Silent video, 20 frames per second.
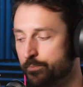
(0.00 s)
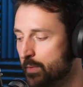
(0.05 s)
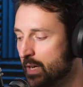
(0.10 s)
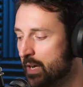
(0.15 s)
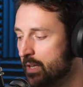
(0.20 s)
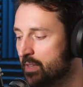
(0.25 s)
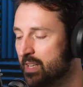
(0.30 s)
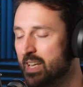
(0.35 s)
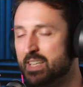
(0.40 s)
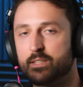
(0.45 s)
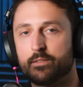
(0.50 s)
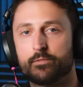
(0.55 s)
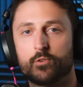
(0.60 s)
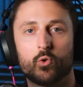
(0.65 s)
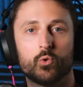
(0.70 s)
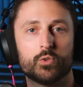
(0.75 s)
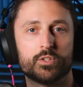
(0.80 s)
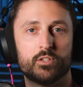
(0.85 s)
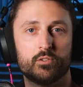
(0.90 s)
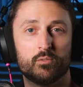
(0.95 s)
unless of
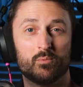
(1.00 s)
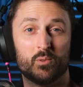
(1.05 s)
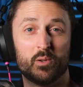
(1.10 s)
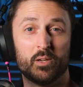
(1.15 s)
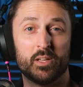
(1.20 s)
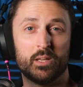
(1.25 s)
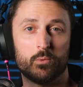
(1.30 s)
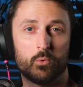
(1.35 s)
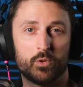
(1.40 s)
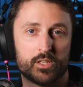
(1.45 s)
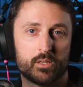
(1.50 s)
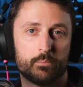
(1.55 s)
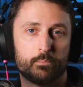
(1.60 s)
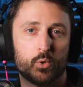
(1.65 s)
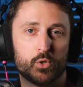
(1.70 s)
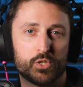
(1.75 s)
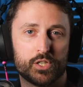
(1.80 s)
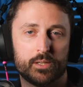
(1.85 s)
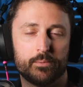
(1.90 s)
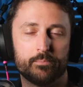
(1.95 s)
course you really want to
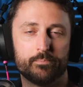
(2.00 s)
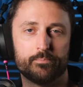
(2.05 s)
push it.